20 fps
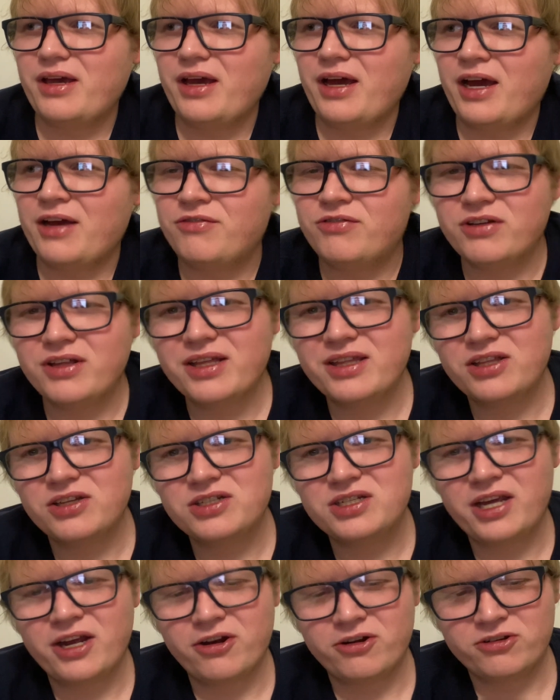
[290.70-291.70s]
I feel like this
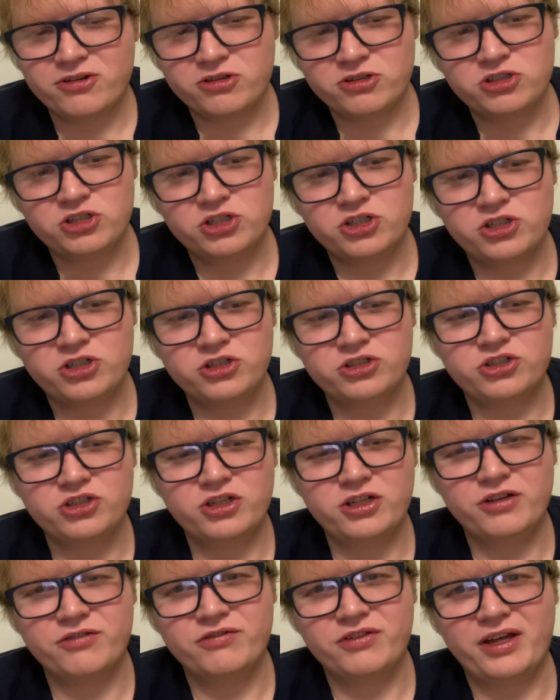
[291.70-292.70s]
character
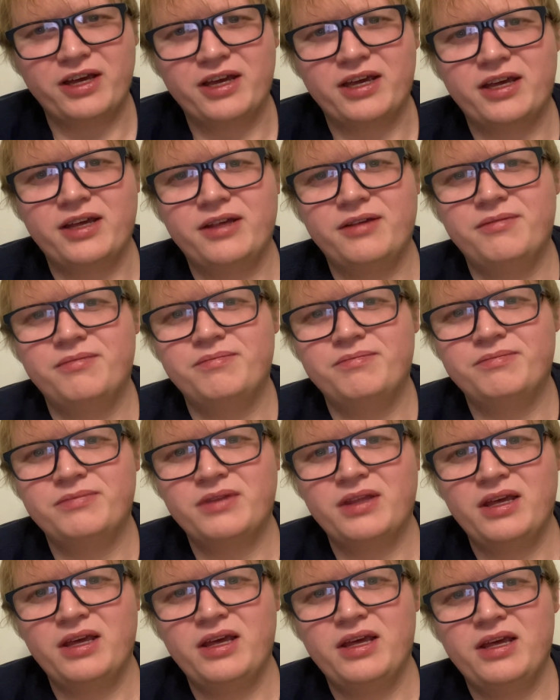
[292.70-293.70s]
should have, like,
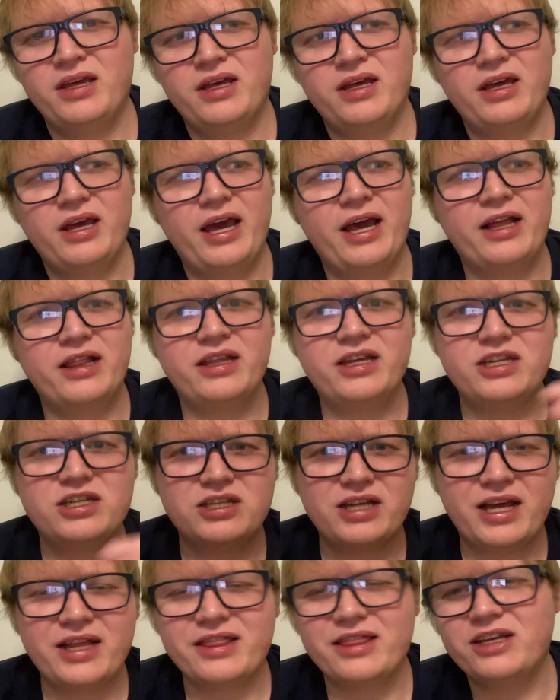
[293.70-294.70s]
at
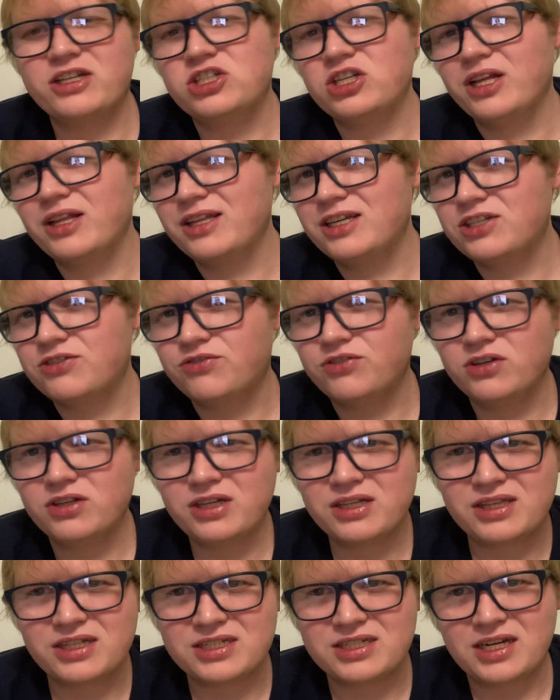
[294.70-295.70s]
least, they should at least feel
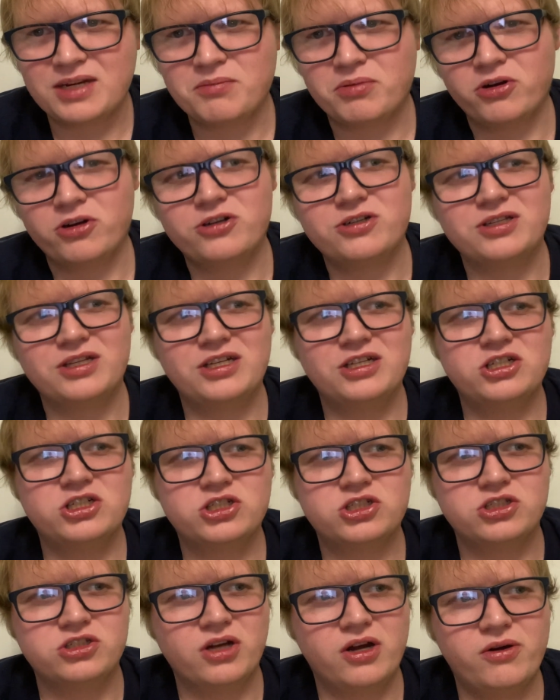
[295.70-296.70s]
like the same person. They
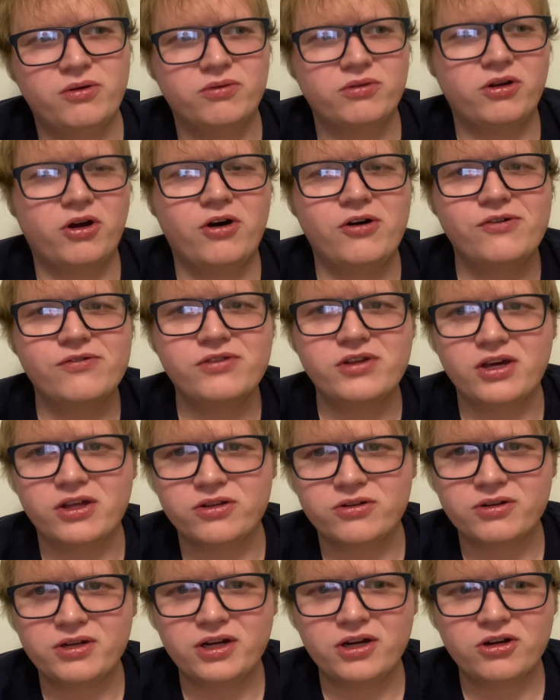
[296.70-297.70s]
just don't. All of the
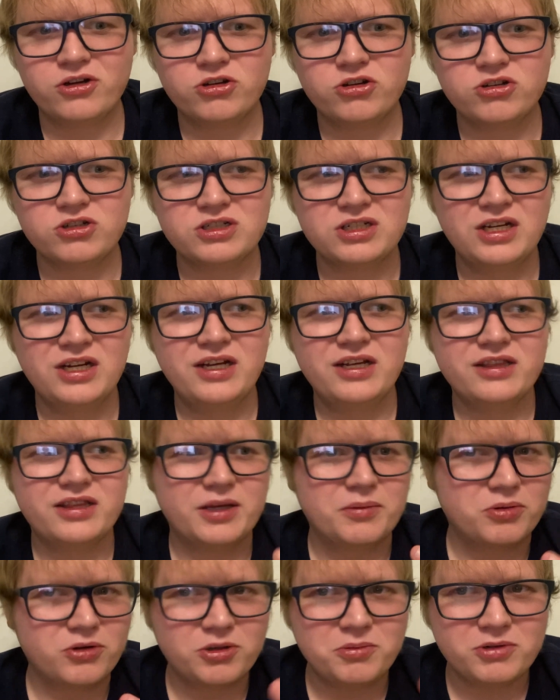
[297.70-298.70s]
other characters, they
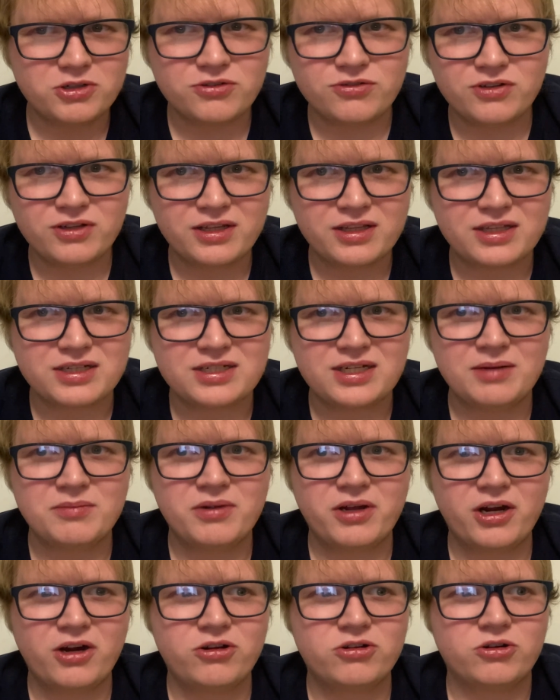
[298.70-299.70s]
pretty much feel like the same
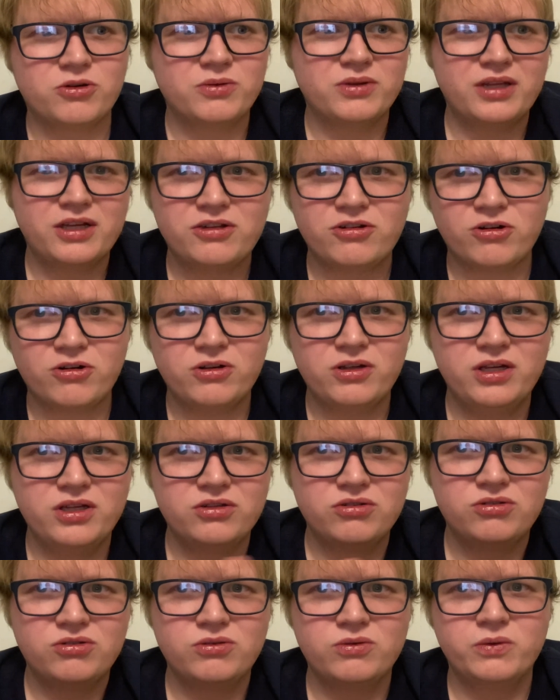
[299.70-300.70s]
character when they turn
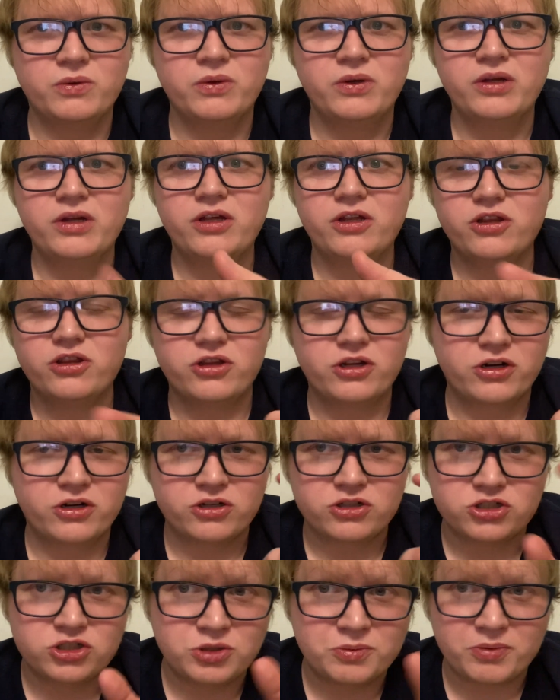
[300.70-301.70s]
into their
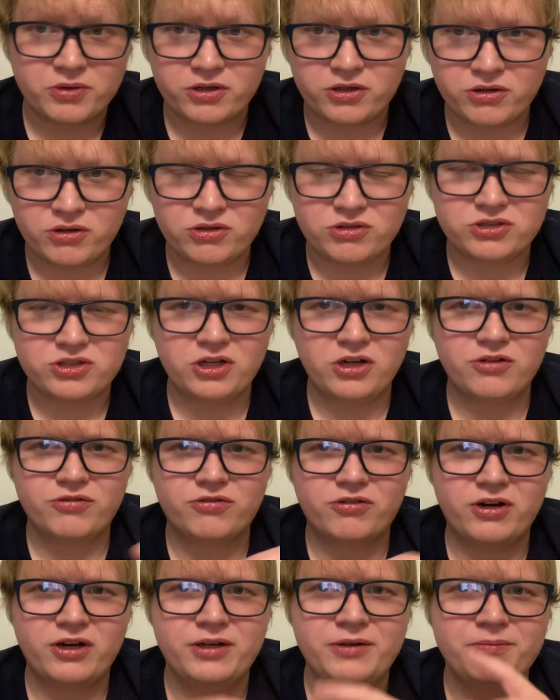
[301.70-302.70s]
superhero self,
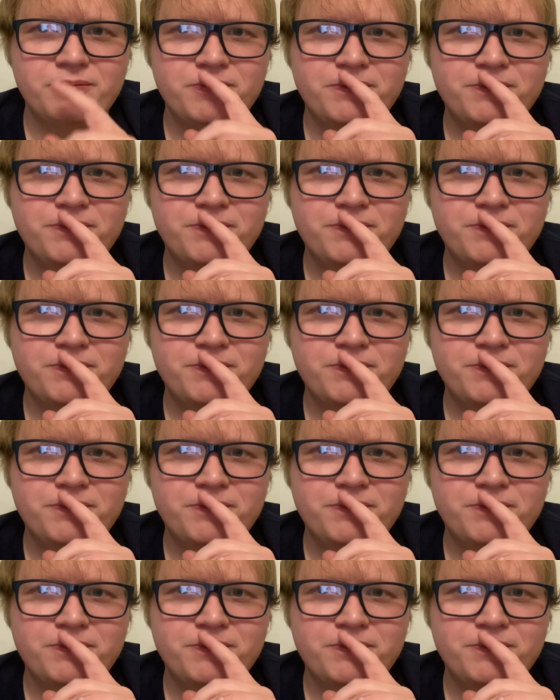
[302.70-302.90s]
right?